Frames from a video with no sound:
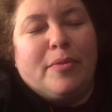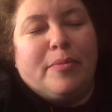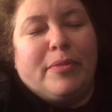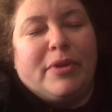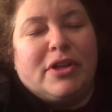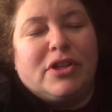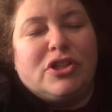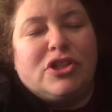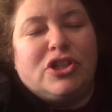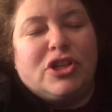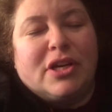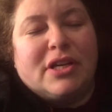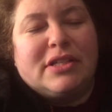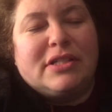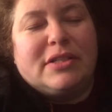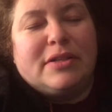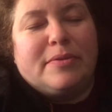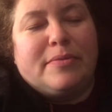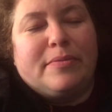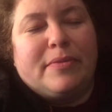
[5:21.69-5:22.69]
but
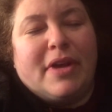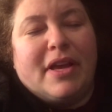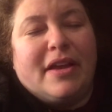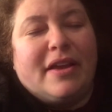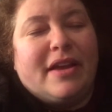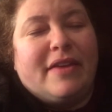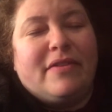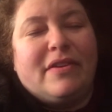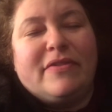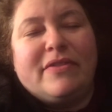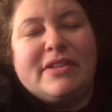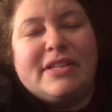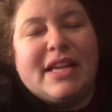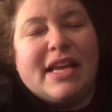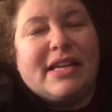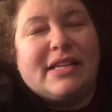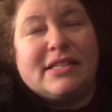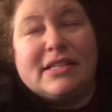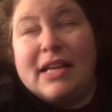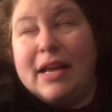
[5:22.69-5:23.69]
just even if it
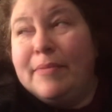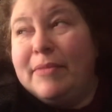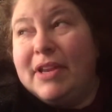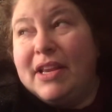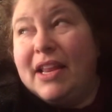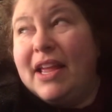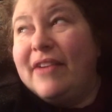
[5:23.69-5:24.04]
takes, I mean,